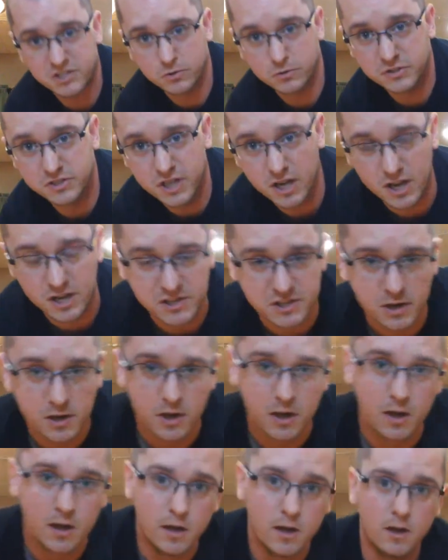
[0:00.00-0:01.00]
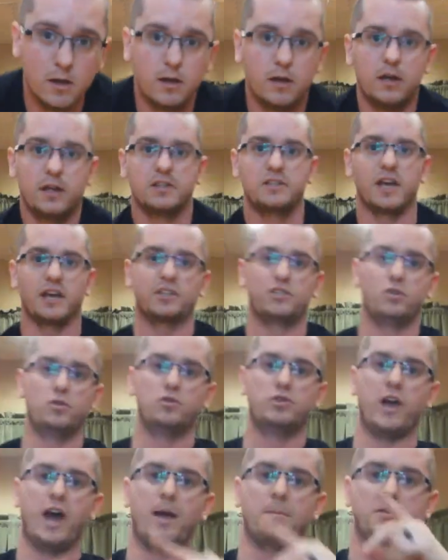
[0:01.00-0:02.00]
does, it's got two
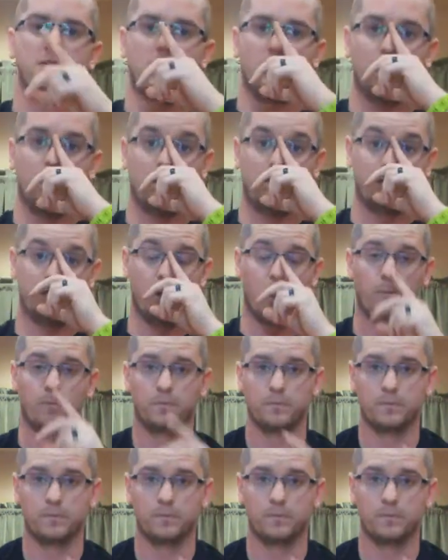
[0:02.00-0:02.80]
jobs. So